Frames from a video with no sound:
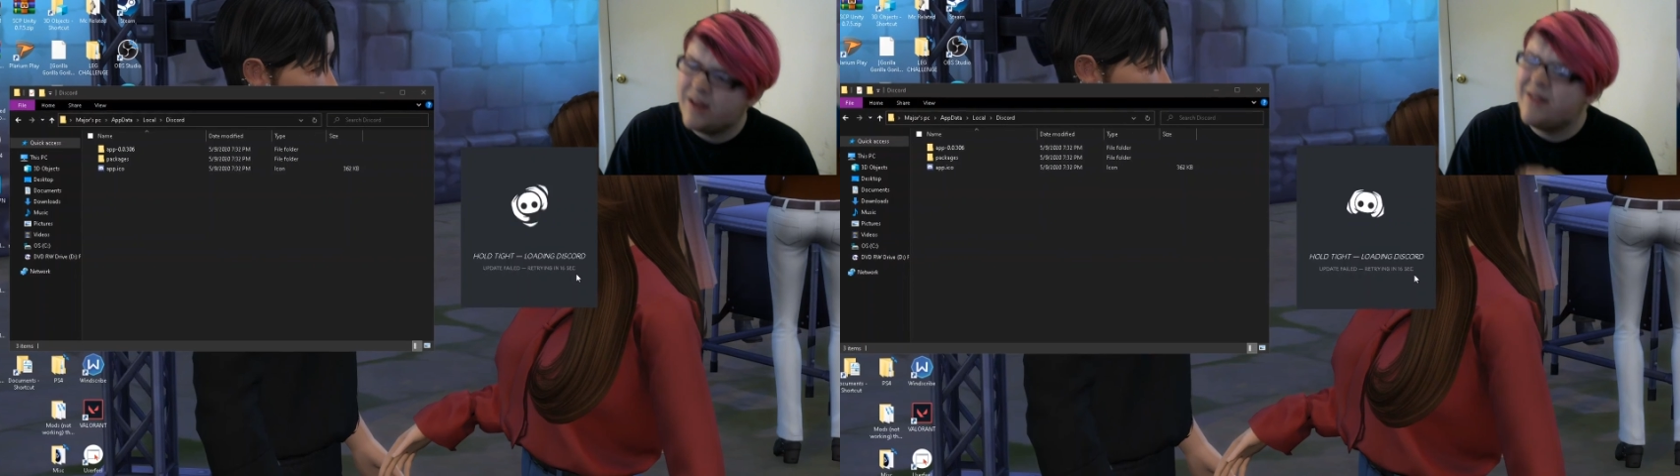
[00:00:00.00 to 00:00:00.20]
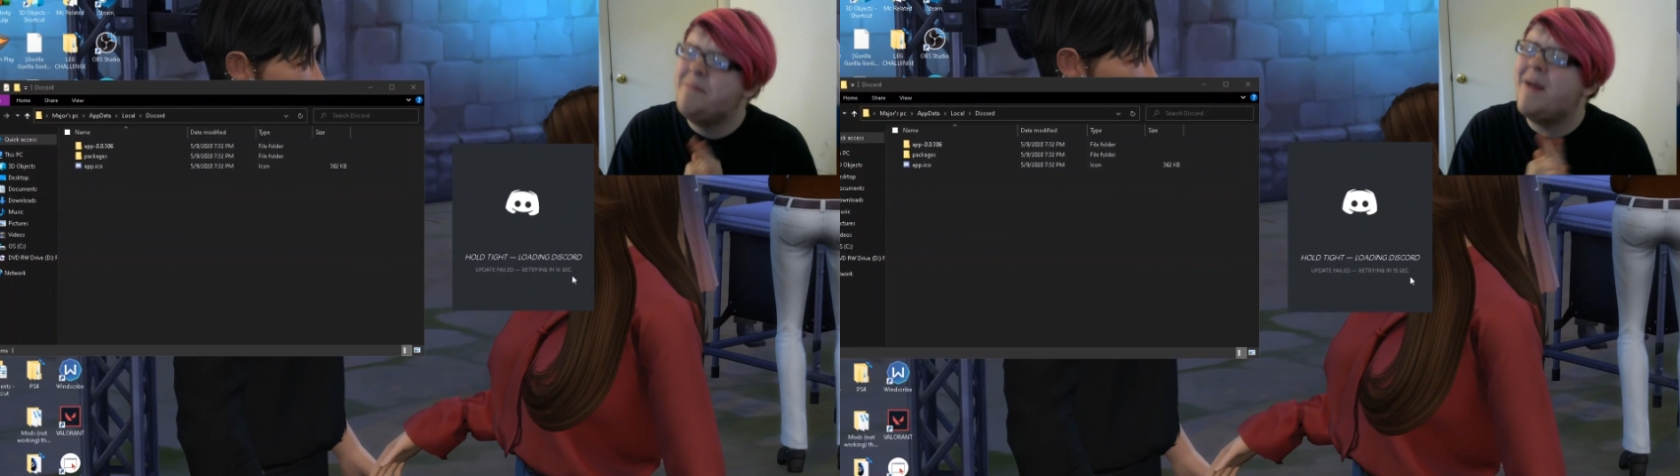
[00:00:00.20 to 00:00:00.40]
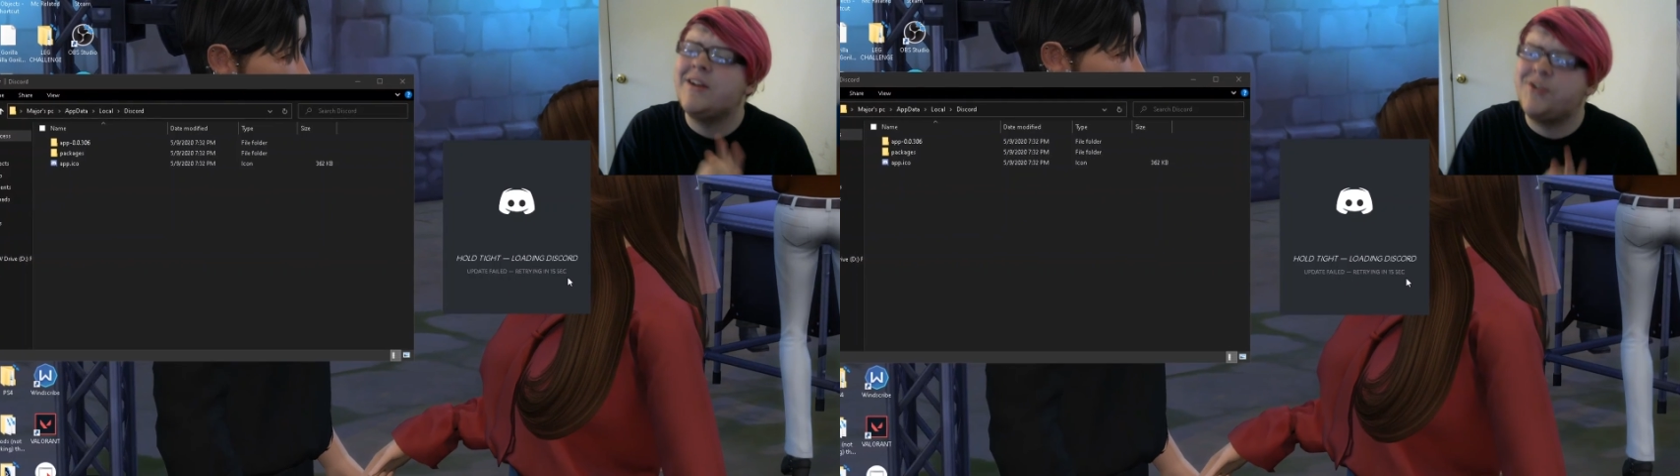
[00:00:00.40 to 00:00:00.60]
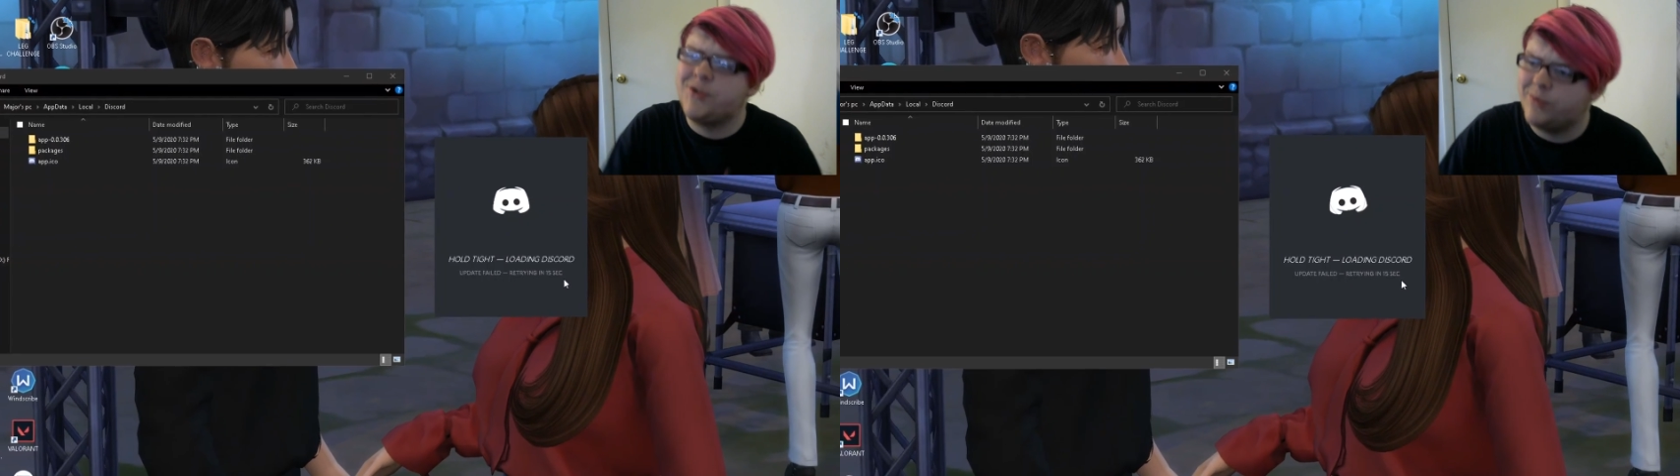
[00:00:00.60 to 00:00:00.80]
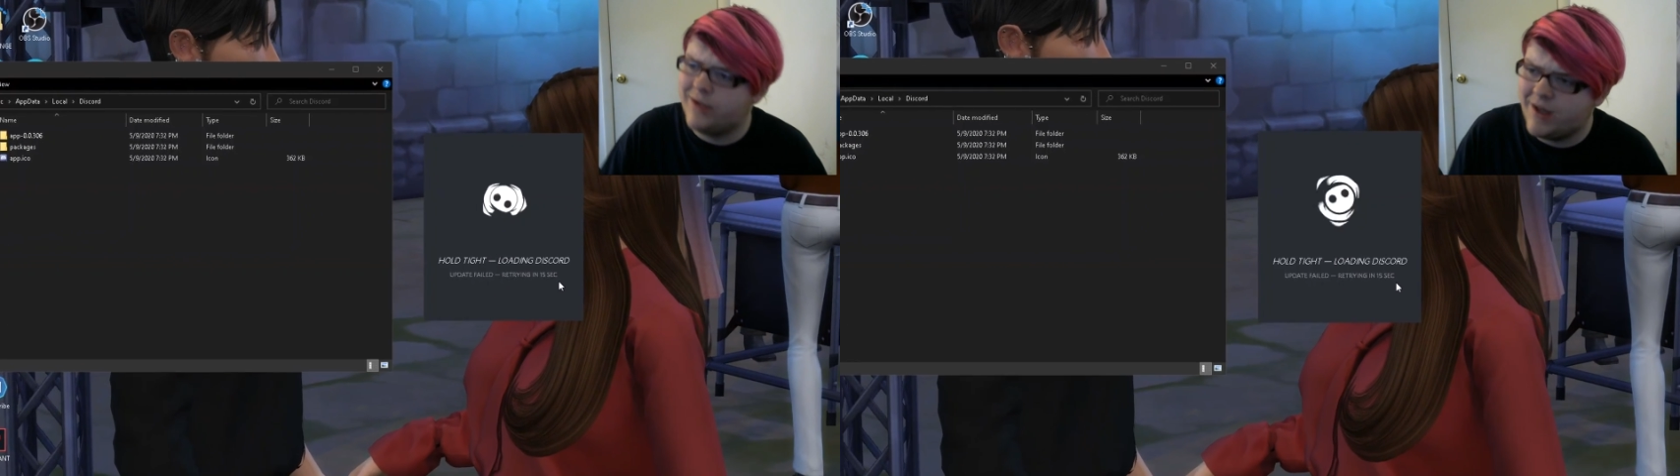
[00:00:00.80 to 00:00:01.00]

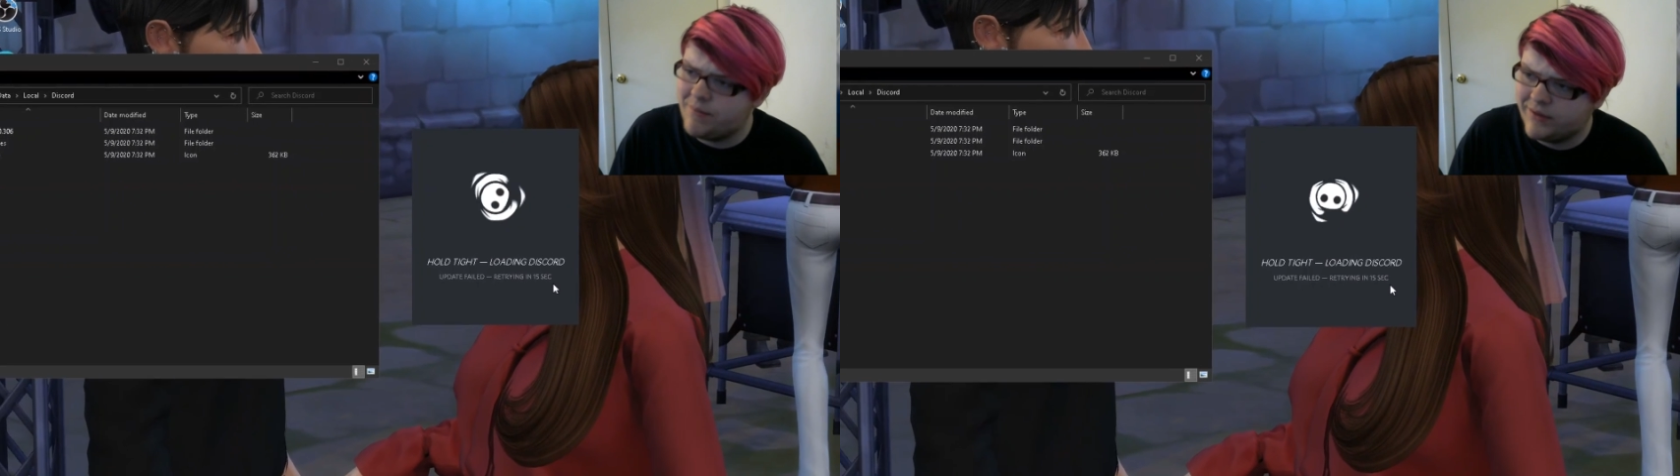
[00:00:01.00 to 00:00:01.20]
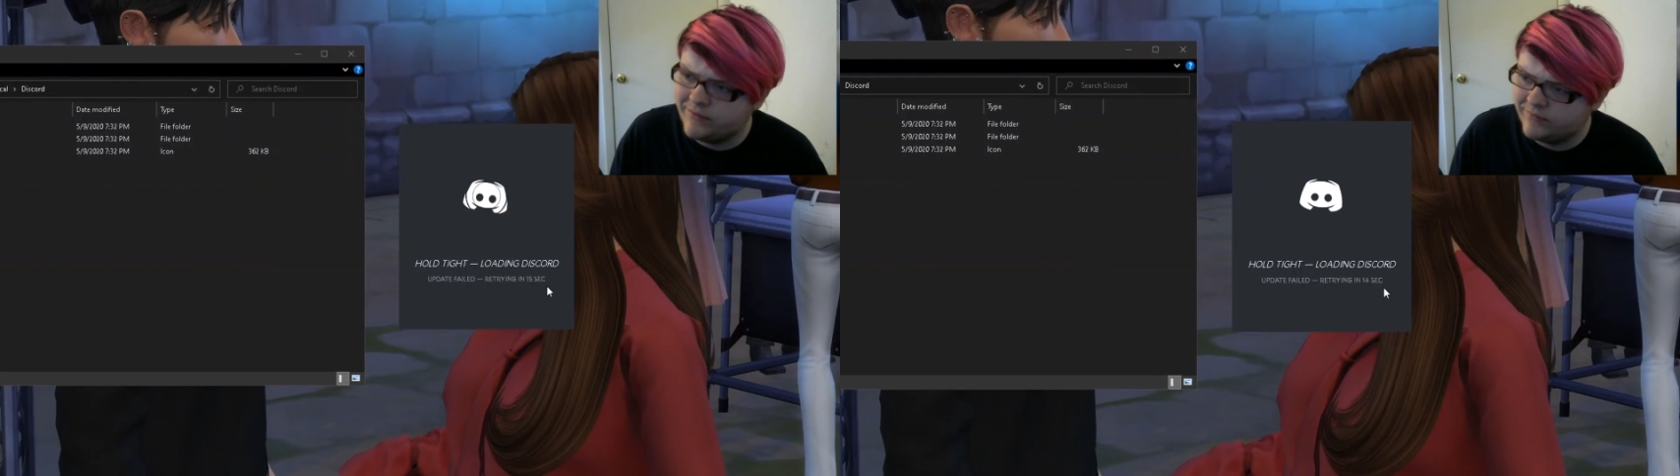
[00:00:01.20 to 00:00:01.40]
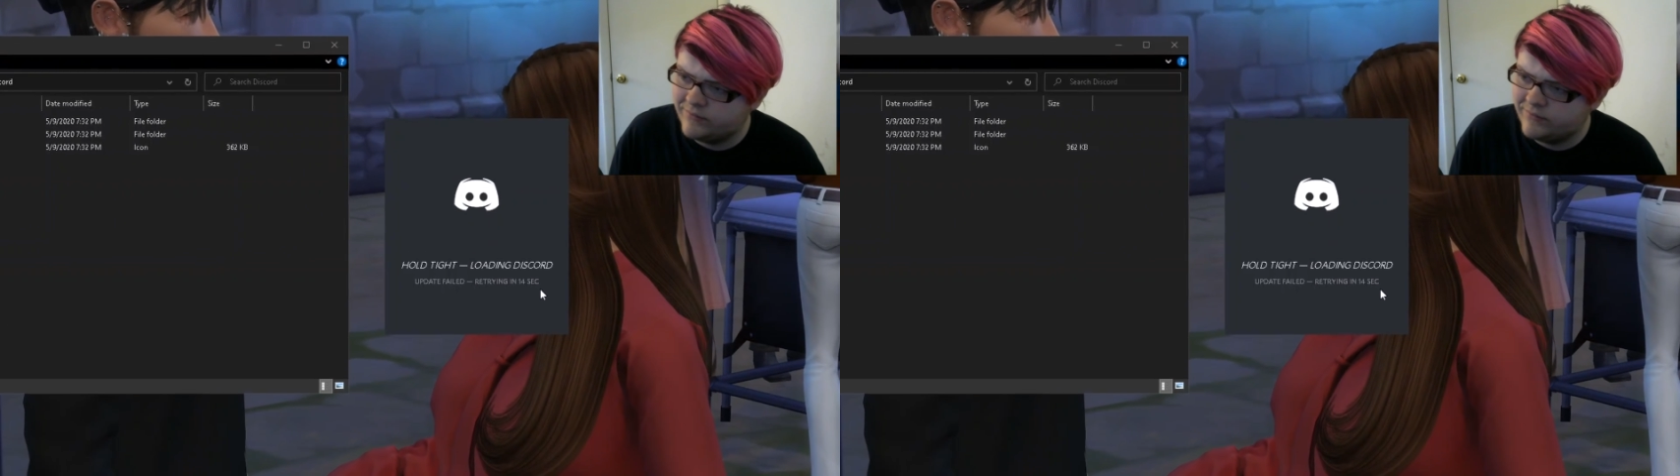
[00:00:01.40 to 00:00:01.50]
magic will happen.